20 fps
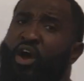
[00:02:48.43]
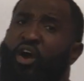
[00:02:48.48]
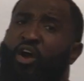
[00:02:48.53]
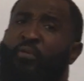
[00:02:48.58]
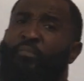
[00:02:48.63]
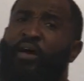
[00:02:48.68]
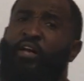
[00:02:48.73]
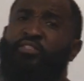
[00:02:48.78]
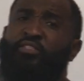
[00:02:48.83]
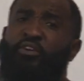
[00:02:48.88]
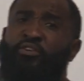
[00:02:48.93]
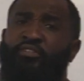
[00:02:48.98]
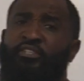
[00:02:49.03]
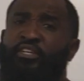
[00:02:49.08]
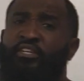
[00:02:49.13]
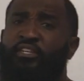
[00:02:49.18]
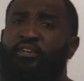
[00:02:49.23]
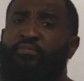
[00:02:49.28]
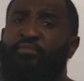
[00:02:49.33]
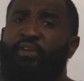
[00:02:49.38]
are about
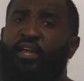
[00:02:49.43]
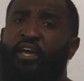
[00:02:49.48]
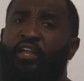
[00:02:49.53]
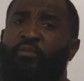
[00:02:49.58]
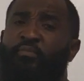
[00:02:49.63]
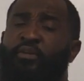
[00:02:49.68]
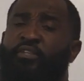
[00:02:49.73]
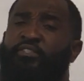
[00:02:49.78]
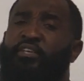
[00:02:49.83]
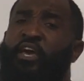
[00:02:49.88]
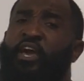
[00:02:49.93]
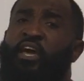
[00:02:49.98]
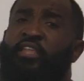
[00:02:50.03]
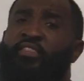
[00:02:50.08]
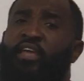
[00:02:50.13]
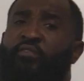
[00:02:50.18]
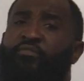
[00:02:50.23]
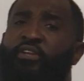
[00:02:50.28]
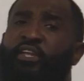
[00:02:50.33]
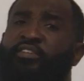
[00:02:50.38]
13 different elements
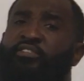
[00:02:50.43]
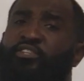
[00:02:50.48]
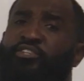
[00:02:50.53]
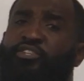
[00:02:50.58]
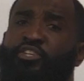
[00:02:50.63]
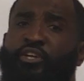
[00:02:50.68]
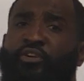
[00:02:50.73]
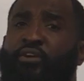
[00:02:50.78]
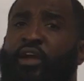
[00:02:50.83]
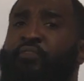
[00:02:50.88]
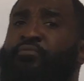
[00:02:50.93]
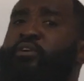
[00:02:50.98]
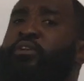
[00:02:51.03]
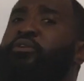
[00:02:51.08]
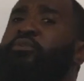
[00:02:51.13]
that relates to geographic